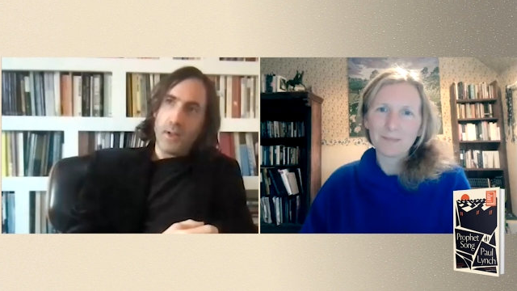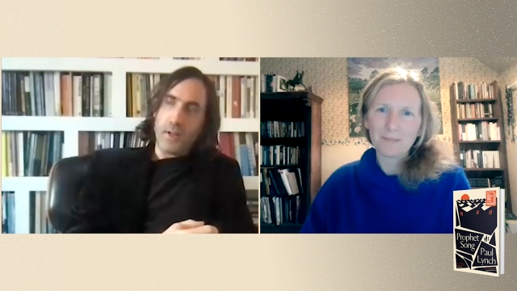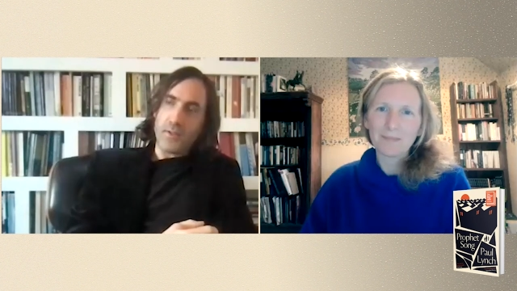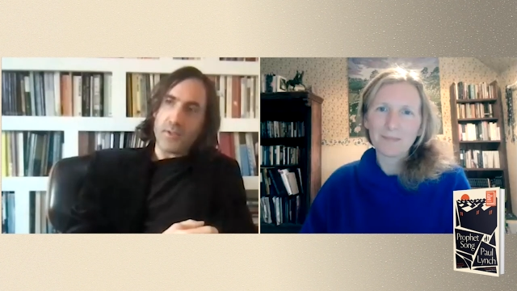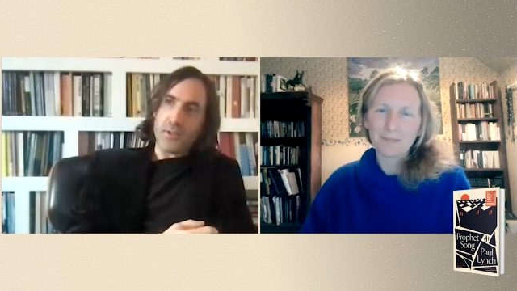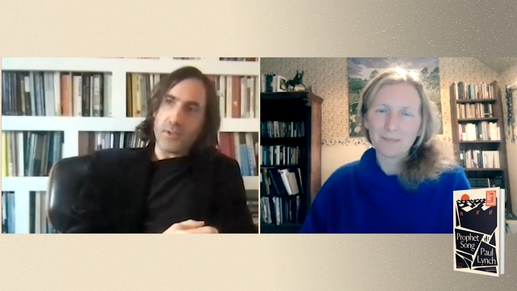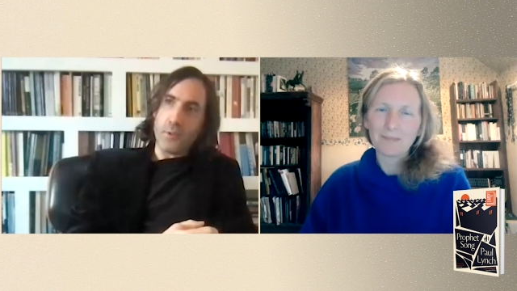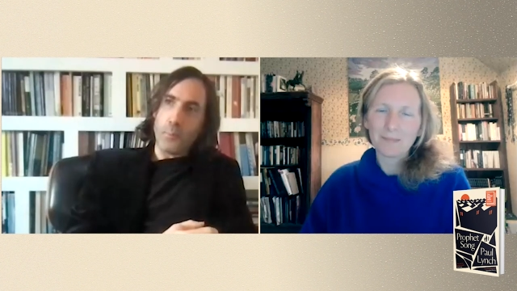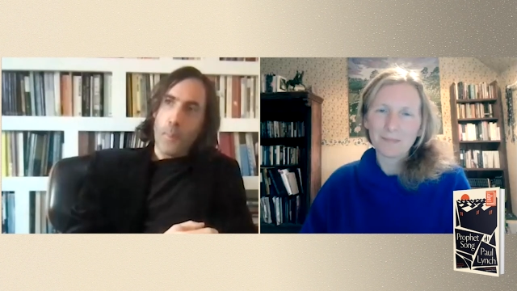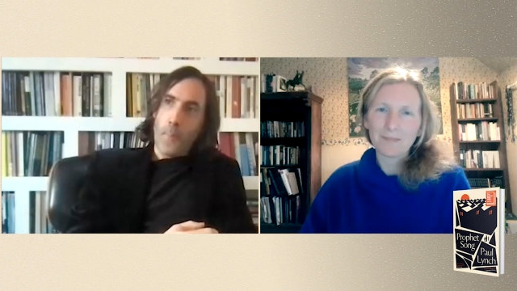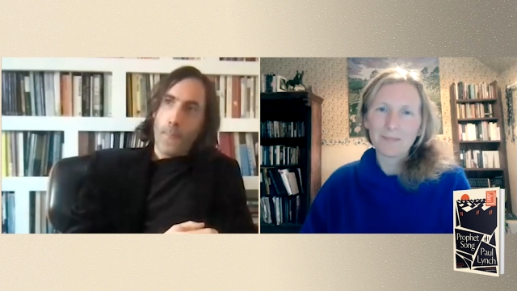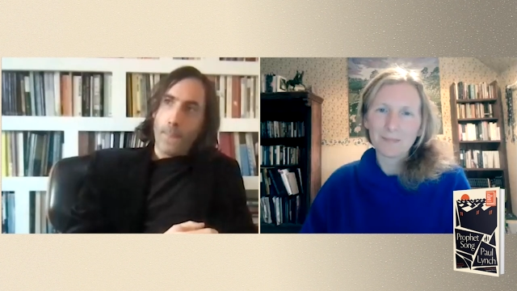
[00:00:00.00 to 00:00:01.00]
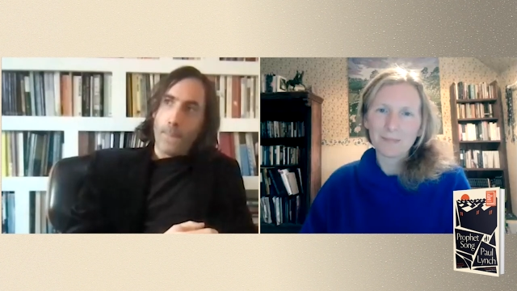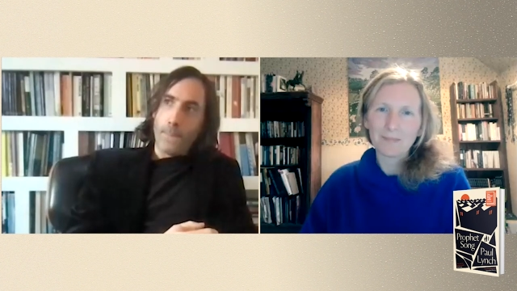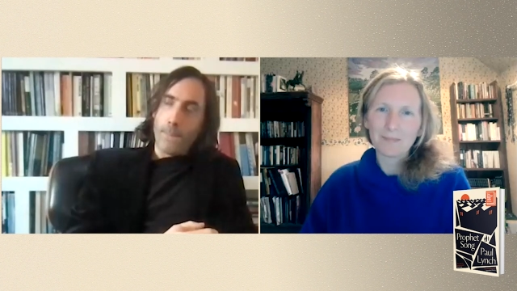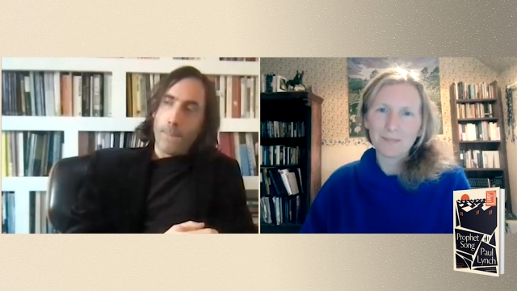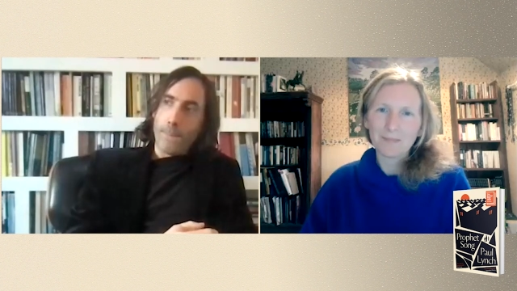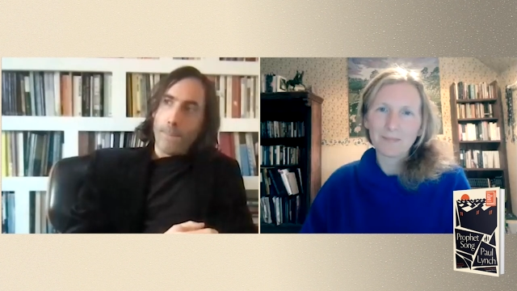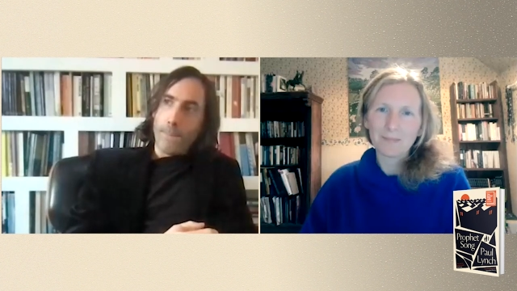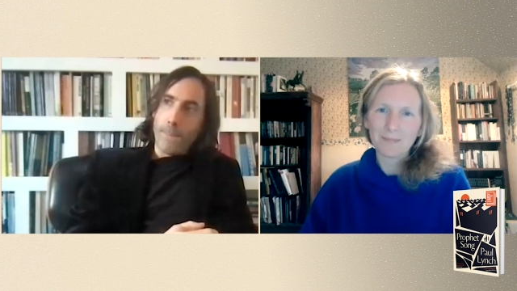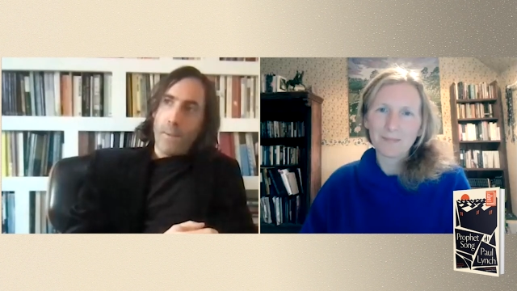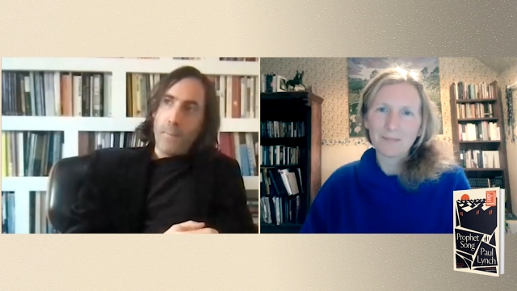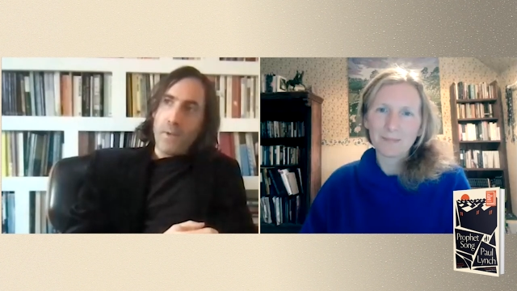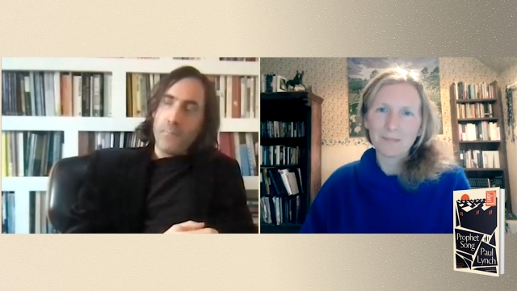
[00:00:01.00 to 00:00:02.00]
Speaker 1: and so,
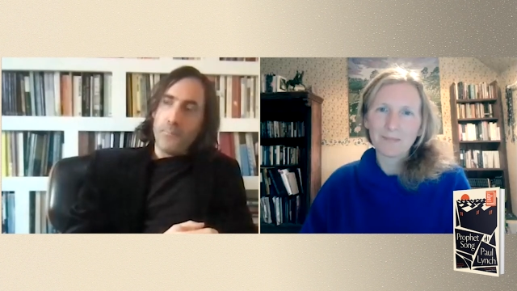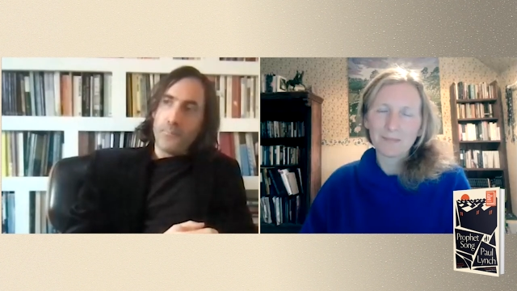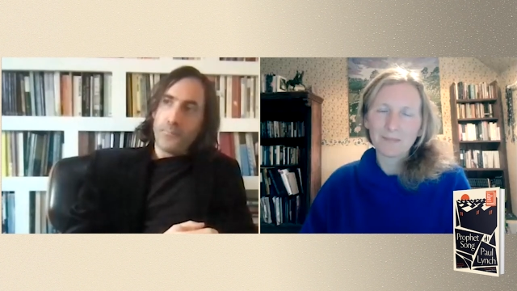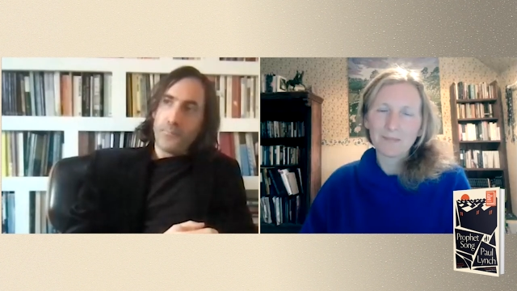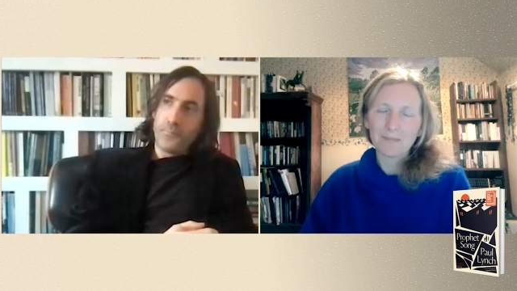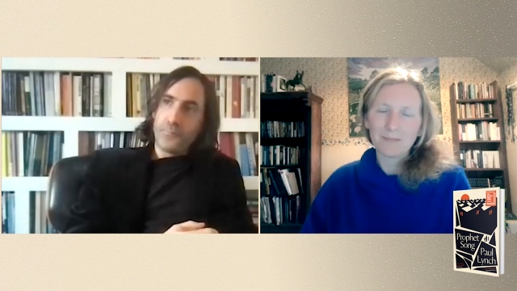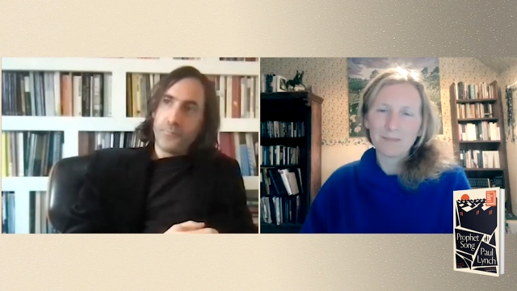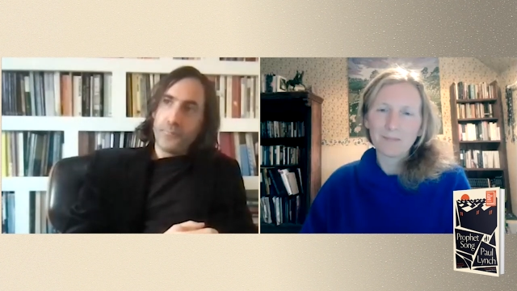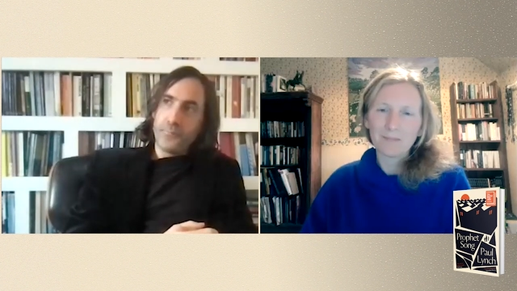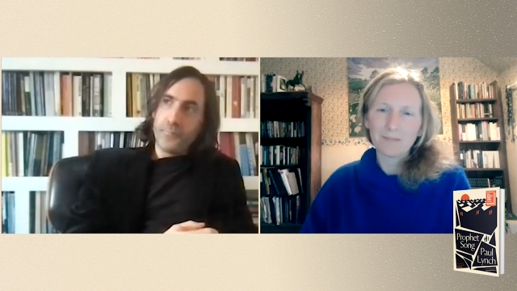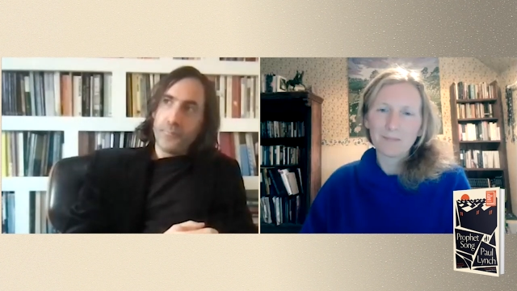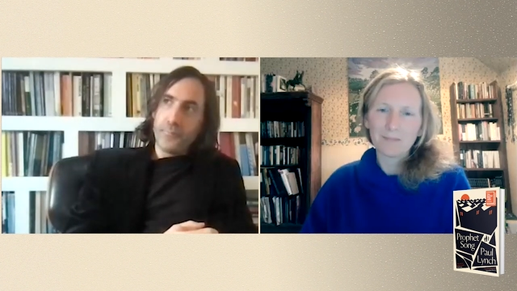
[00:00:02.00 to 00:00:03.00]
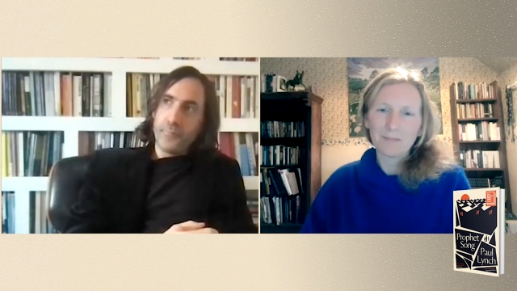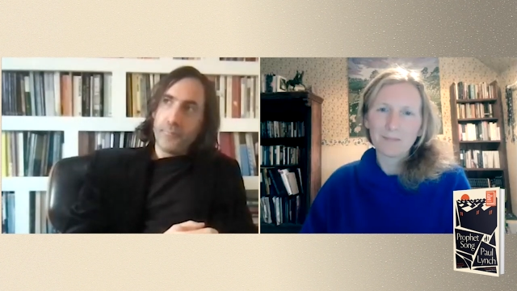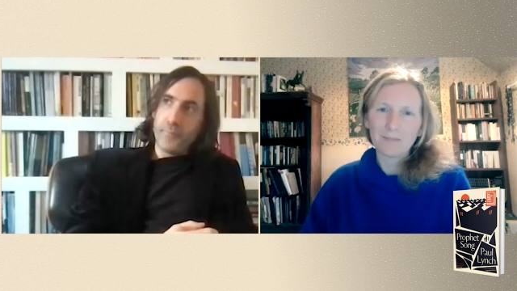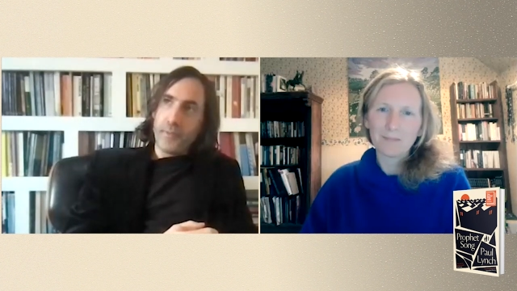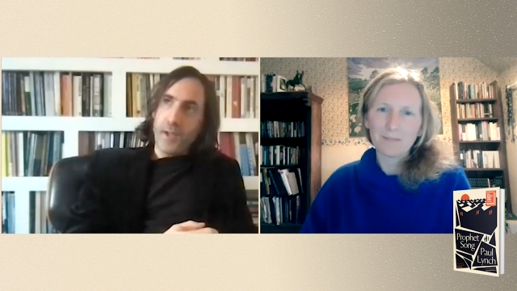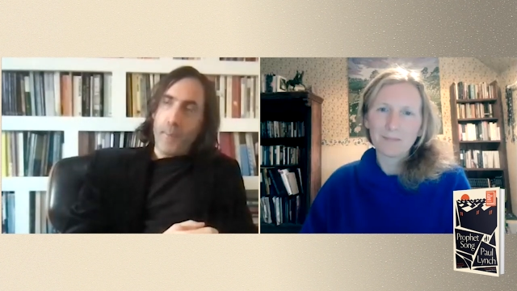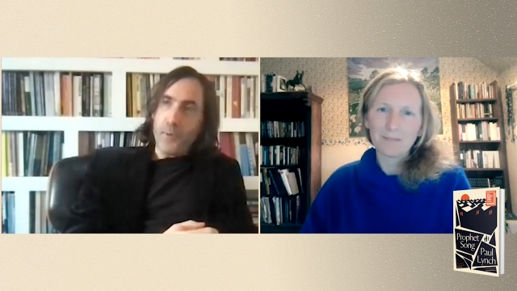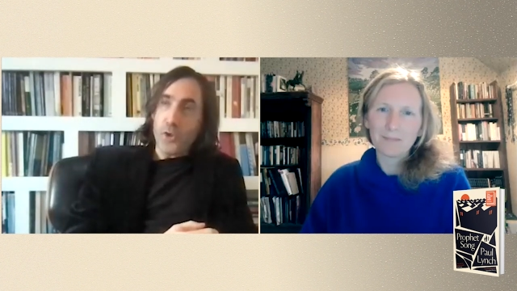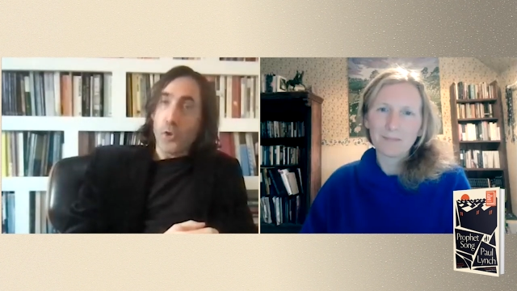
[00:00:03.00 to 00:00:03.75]
I mean, I'm